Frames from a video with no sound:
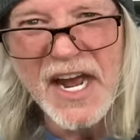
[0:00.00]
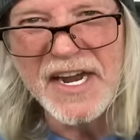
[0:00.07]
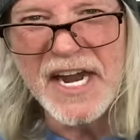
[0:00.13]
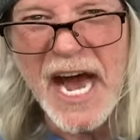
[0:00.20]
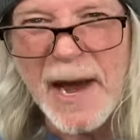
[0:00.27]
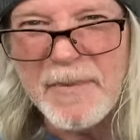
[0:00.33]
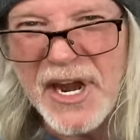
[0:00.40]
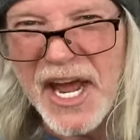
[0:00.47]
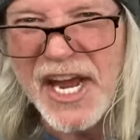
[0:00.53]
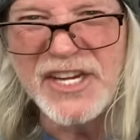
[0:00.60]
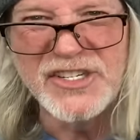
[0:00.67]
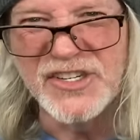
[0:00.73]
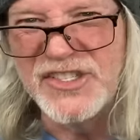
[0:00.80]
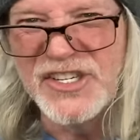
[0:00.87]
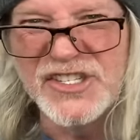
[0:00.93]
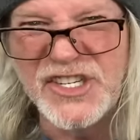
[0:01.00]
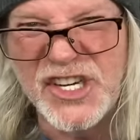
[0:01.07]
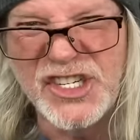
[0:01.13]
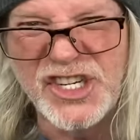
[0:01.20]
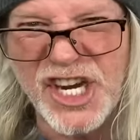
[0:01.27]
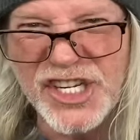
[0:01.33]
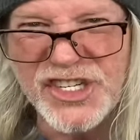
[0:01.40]
nominations and
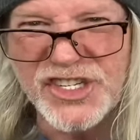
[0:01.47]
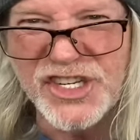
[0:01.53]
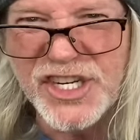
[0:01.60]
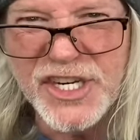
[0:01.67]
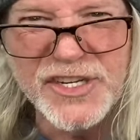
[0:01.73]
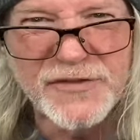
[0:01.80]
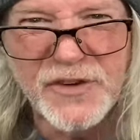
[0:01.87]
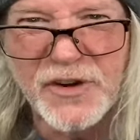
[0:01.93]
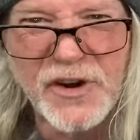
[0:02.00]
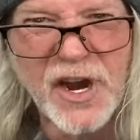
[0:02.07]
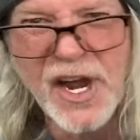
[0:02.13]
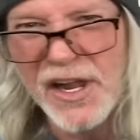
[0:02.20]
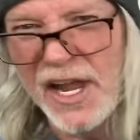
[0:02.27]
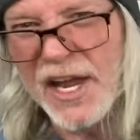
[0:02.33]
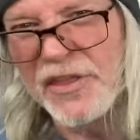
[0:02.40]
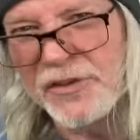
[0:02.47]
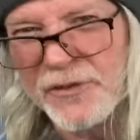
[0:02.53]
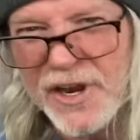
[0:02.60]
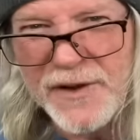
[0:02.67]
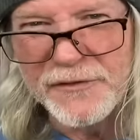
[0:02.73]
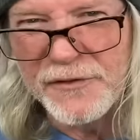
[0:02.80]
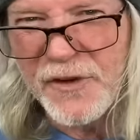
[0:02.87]
suggestions for like
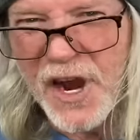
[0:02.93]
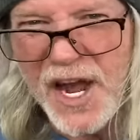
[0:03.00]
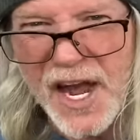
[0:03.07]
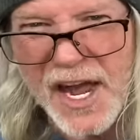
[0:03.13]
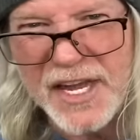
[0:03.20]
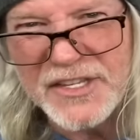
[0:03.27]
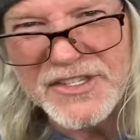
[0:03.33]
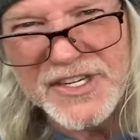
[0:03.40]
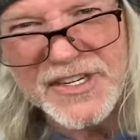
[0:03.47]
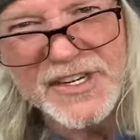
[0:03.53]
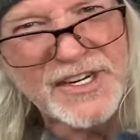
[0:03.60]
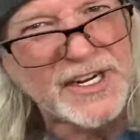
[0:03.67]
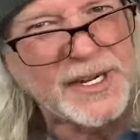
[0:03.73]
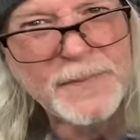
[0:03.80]
3 friends and